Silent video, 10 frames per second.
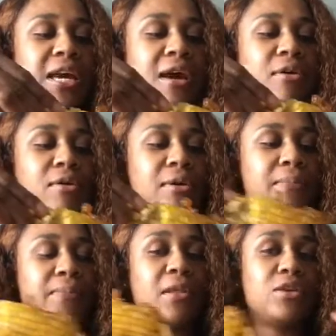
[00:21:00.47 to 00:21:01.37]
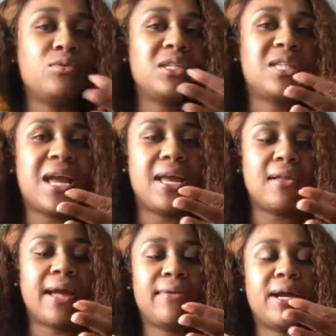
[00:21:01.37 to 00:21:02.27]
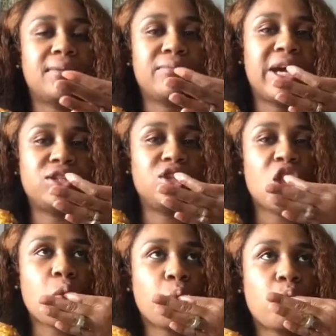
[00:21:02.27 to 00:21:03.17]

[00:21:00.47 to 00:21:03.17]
account, because we stayed like right by each other.